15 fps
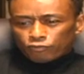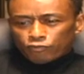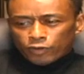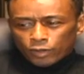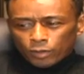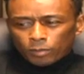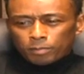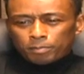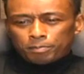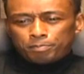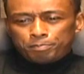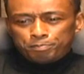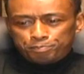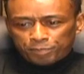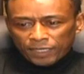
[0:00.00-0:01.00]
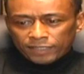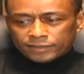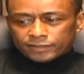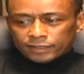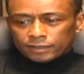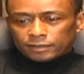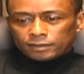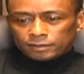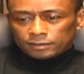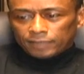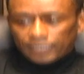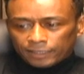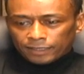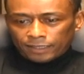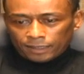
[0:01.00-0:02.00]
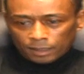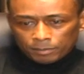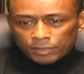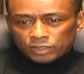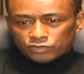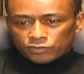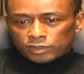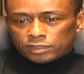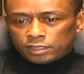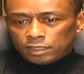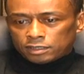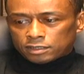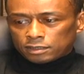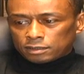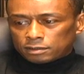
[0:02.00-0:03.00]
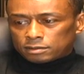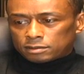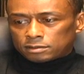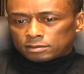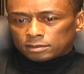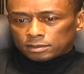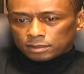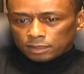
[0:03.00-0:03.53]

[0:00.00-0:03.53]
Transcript: real basic and like elementary teachings,